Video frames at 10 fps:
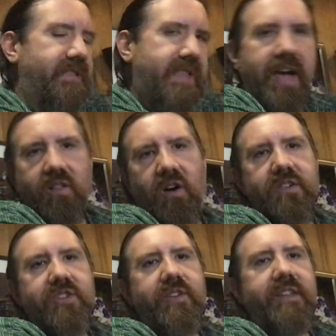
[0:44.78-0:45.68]
that
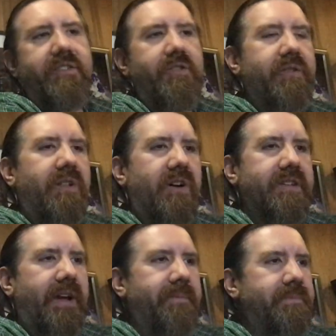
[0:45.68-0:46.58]
long straight through in a long
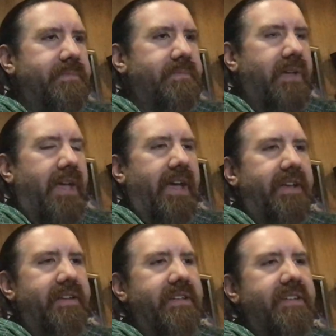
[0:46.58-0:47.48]
time,
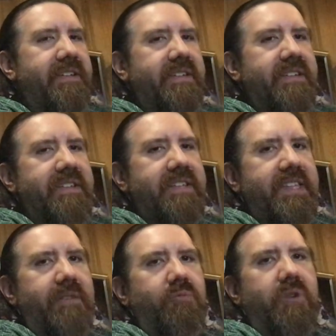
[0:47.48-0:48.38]
and
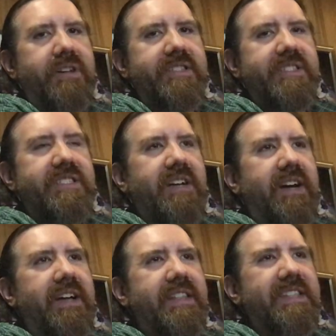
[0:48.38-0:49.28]
it was
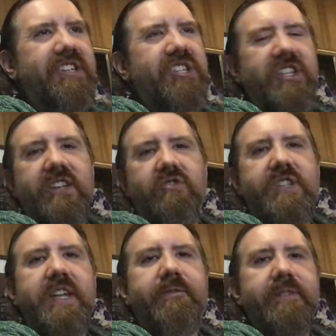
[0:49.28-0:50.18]
just a little
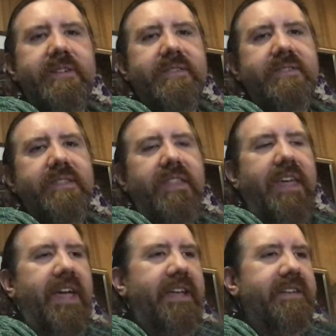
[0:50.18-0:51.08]
different
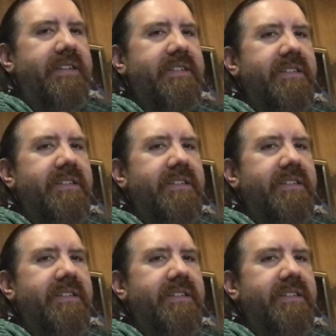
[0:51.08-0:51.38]
than